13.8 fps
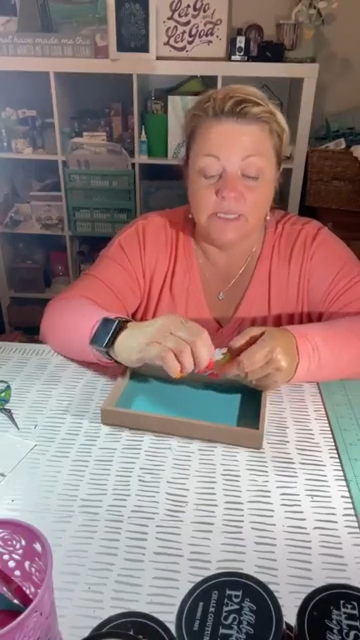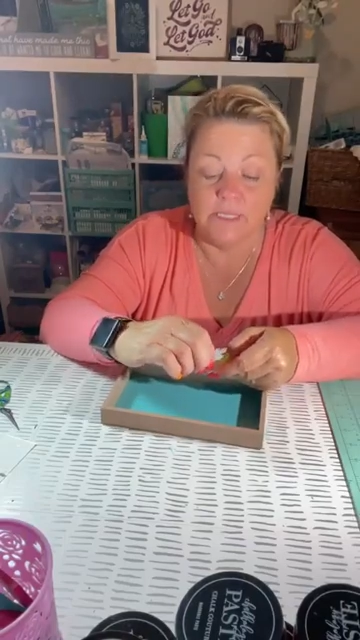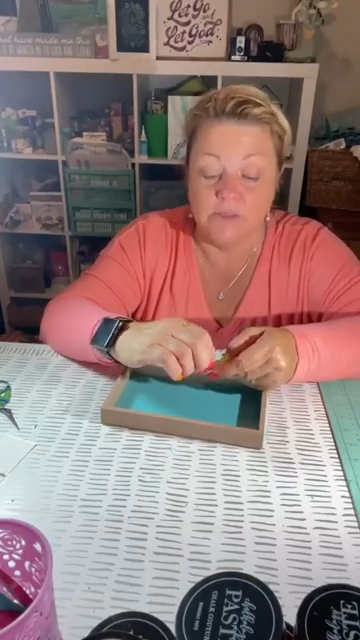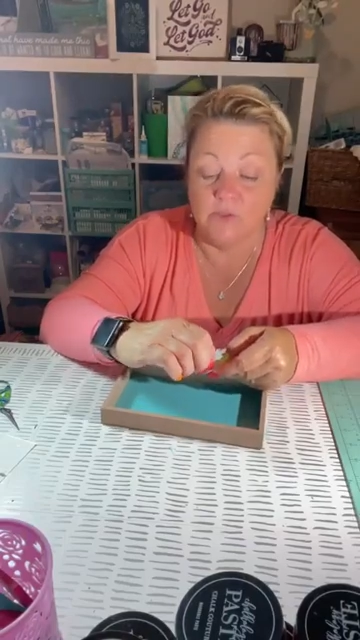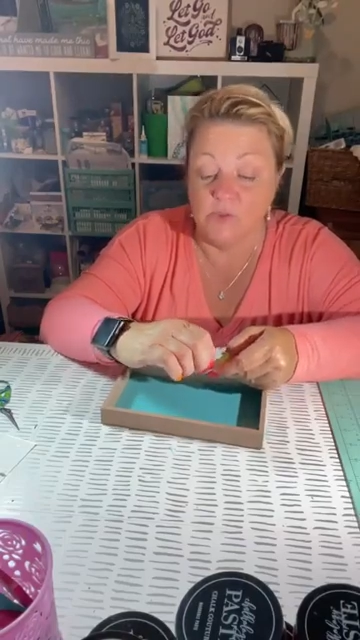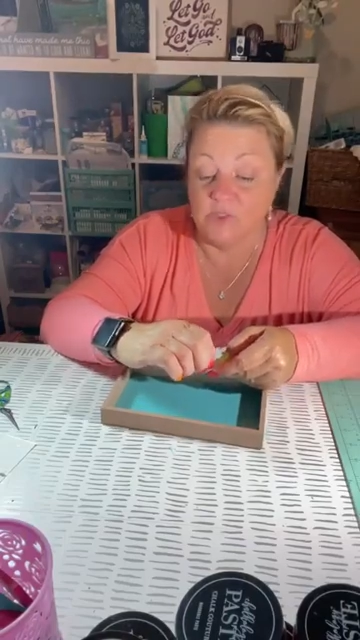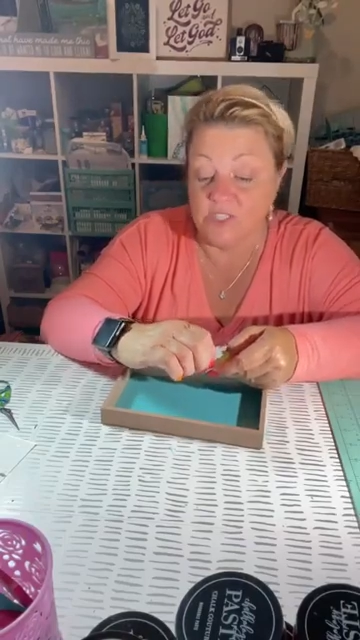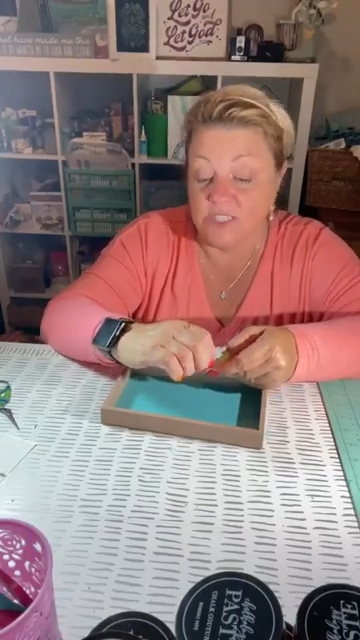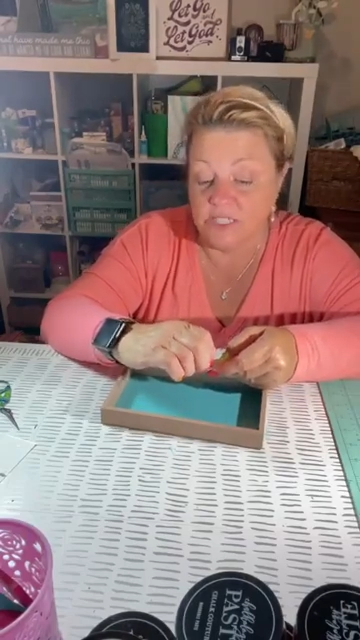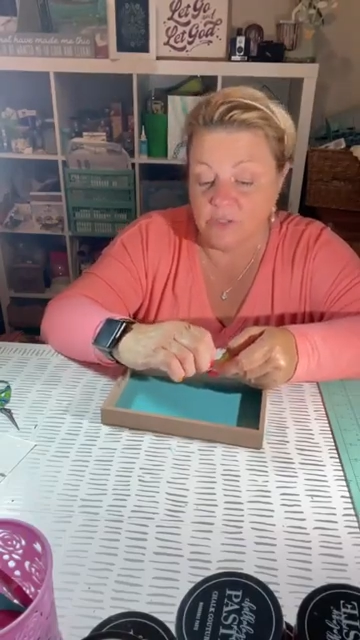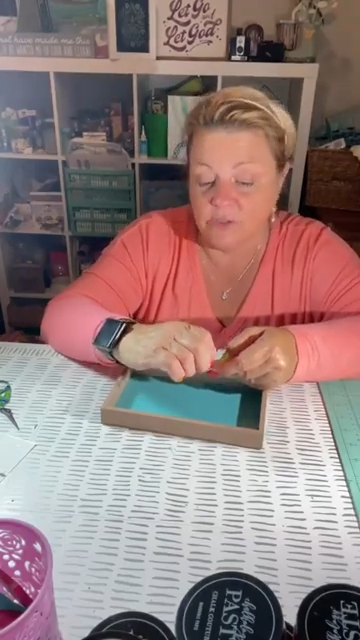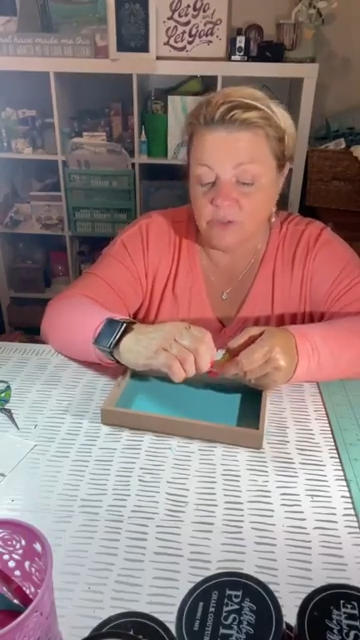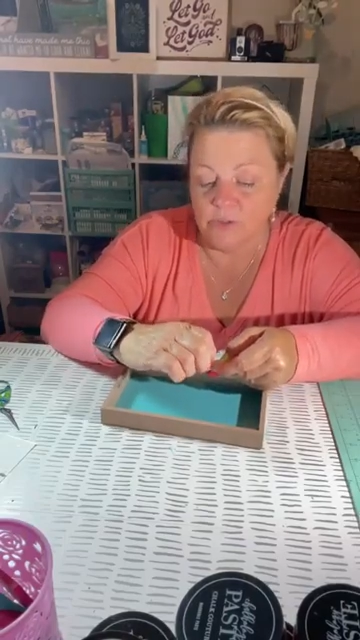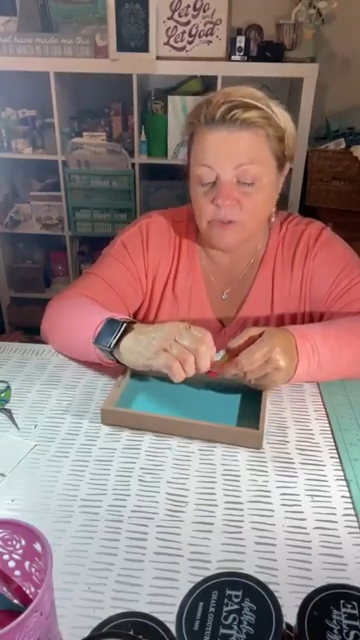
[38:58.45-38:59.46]
like little
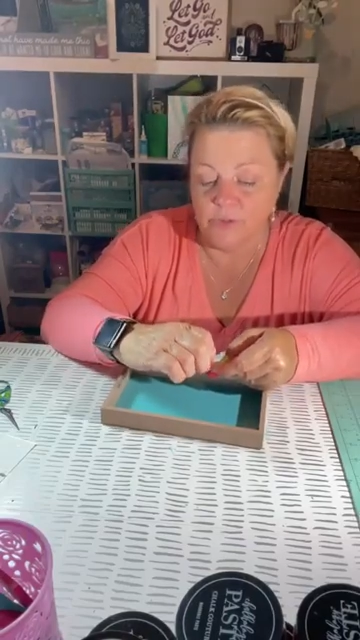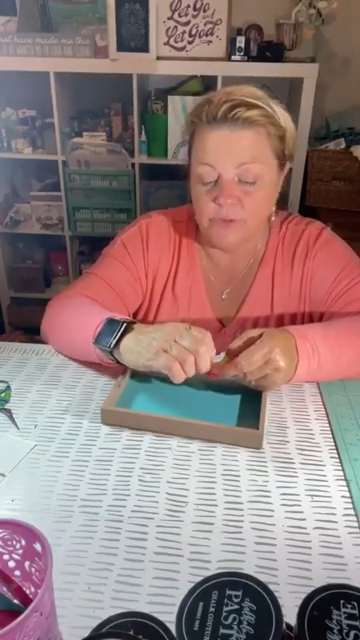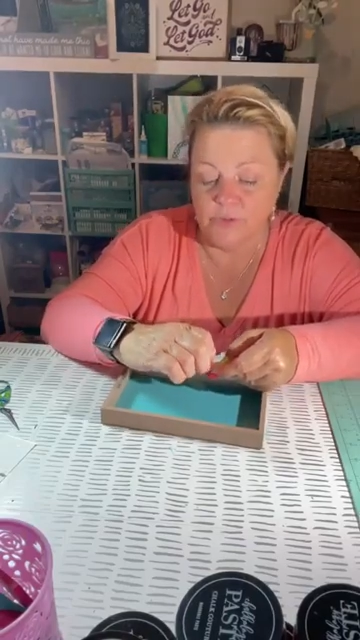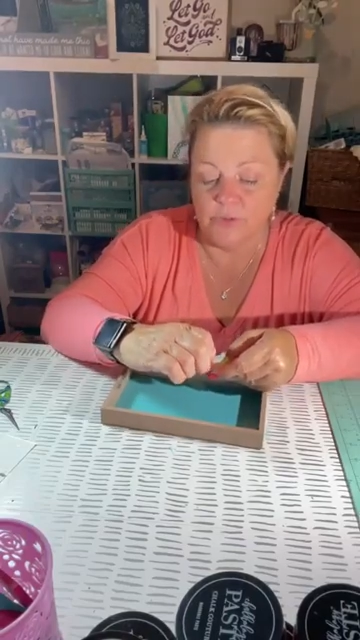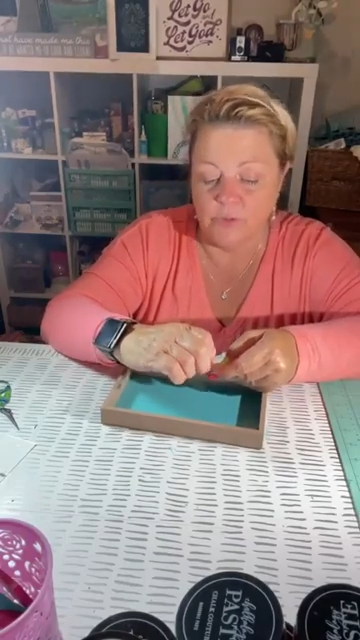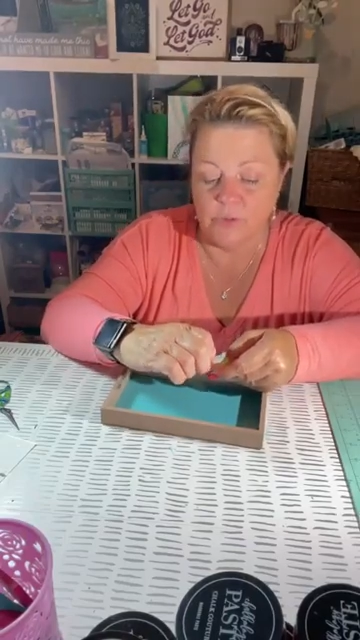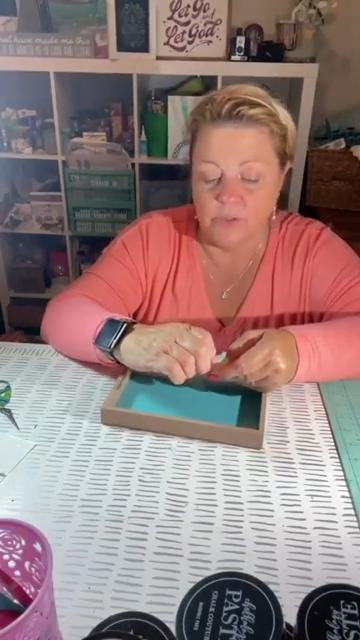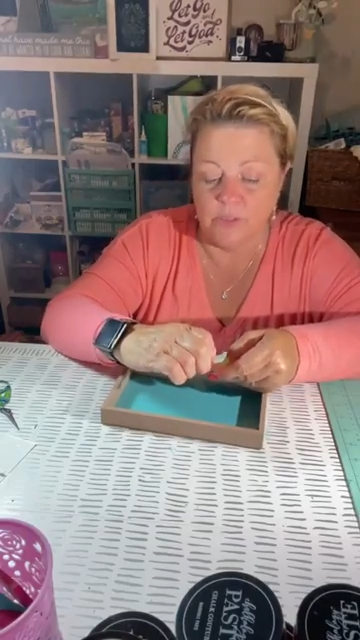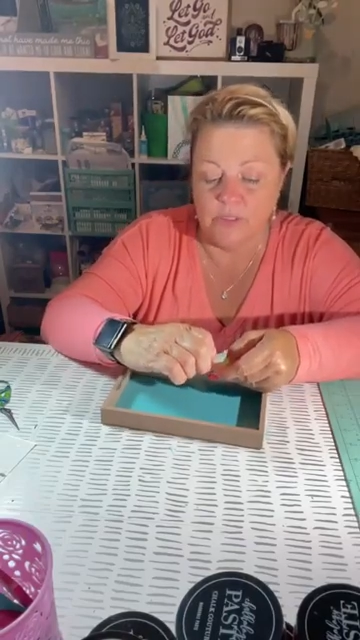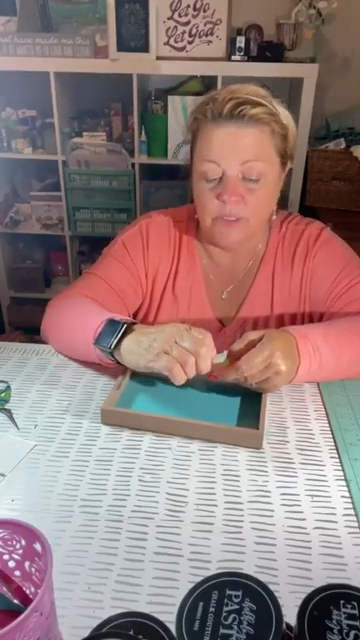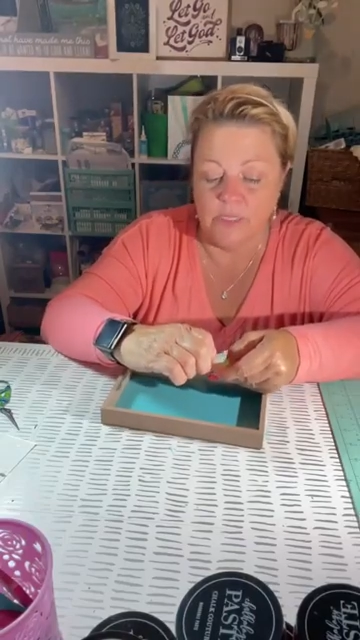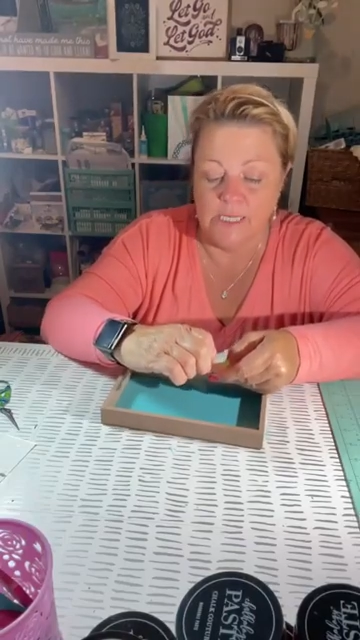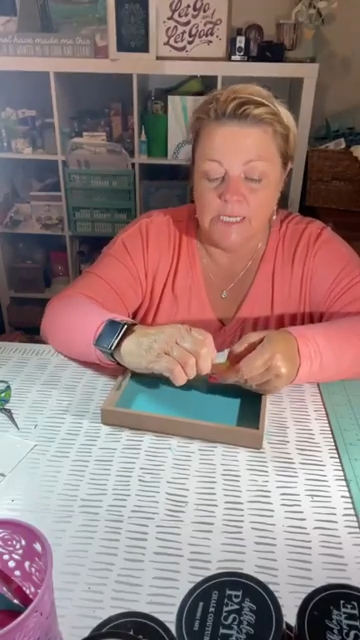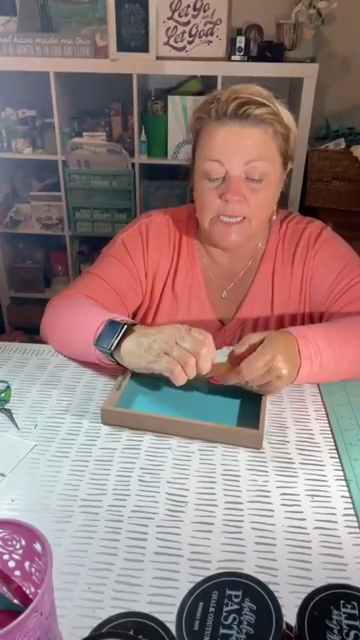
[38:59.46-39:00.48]
stickers
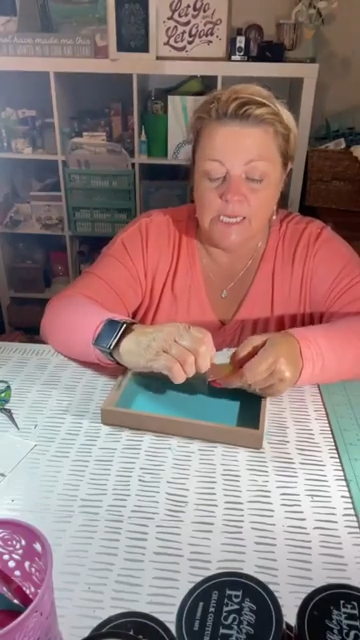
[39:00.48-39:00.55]
or